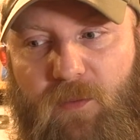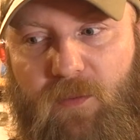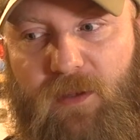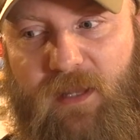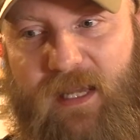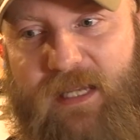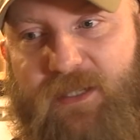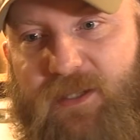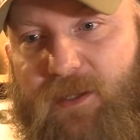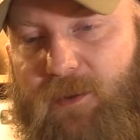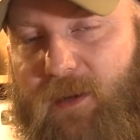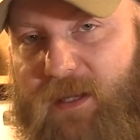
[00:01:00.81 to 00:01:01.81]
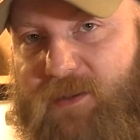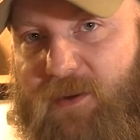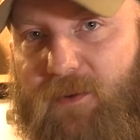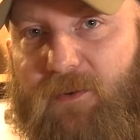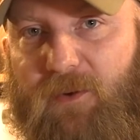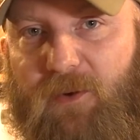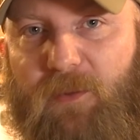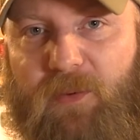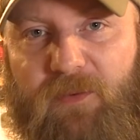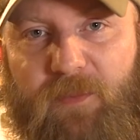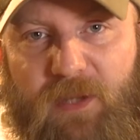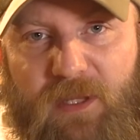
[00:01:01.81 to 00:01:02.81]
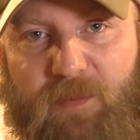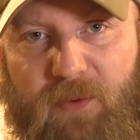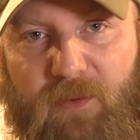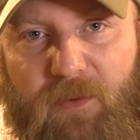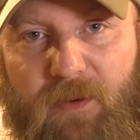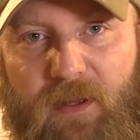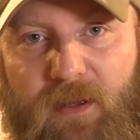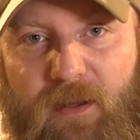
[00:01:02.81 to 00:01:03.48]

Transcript: relates to a certain group of people,